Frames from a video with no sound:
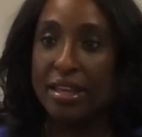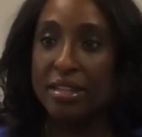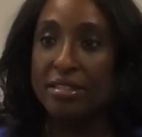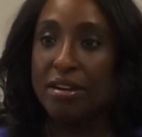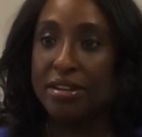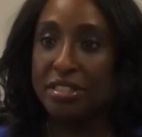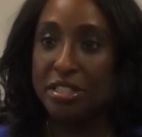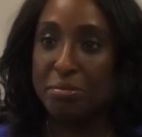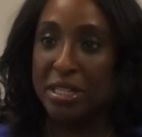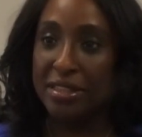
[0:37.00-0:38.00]
It's hard
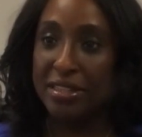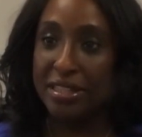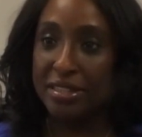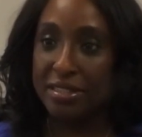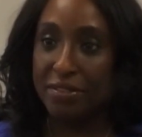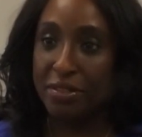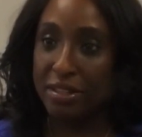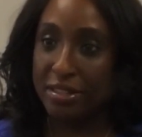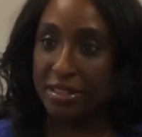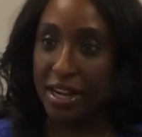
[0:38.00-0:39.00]
to meet the needs of the
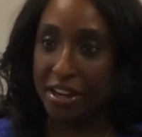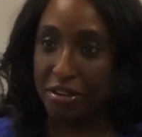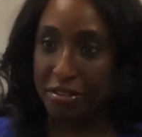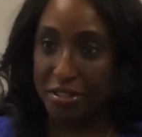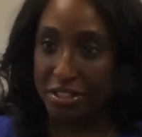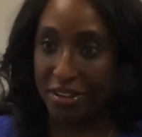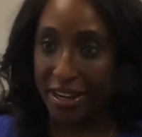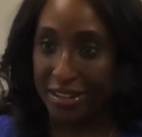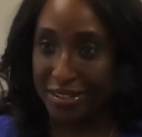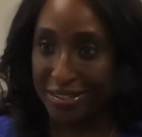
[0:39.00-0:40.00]
entire Golden
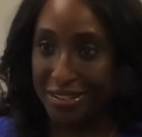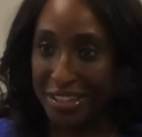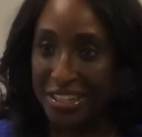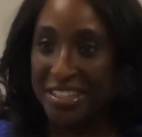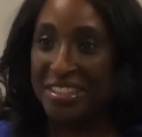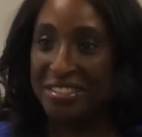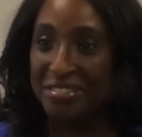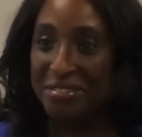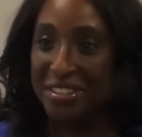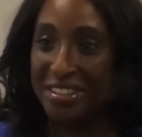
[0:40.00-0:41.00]
Triangle
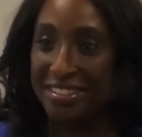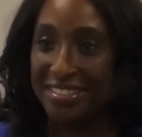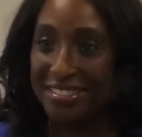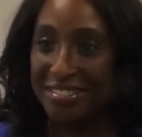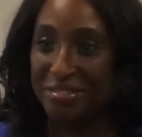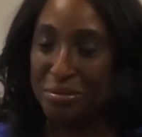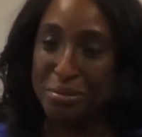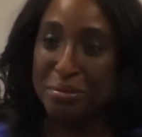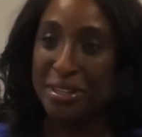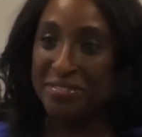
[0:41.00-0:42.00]
with
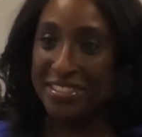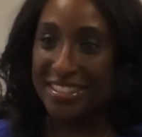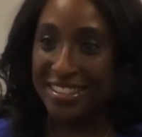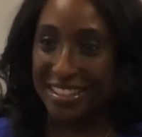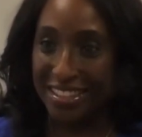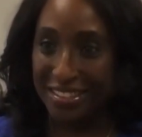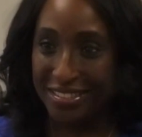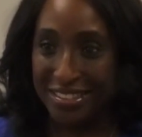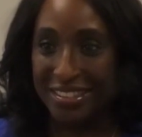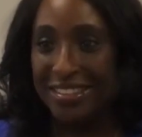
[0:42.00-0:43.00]
one facility,
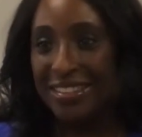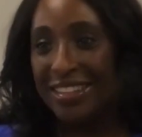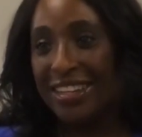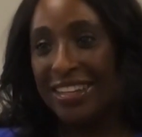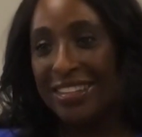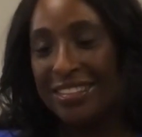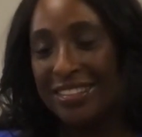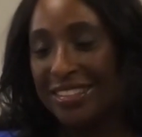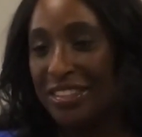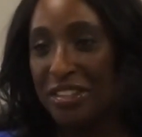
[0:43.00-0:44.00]

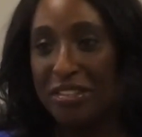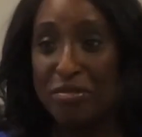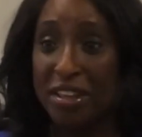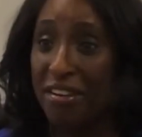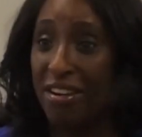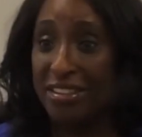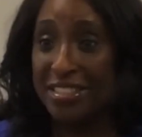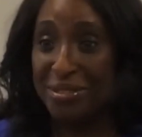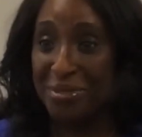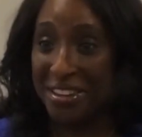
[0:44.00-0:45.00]
and they're
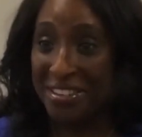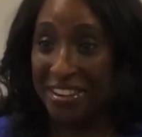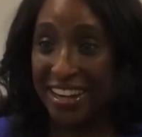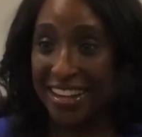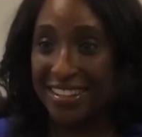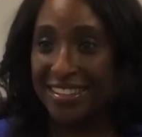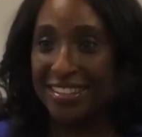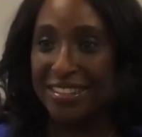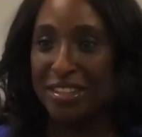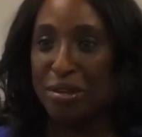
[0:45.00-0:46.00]
awesome, they're great,
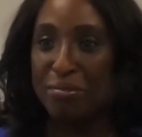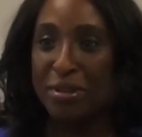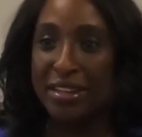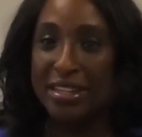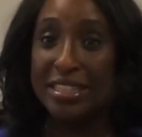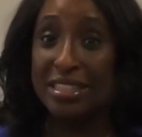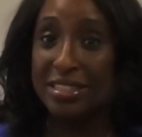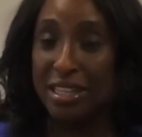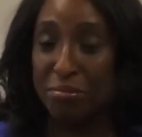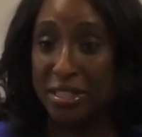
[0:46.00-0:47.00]
but in
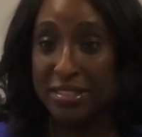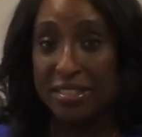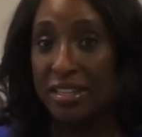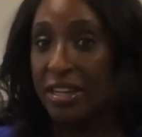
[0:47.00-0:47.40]
Columbus,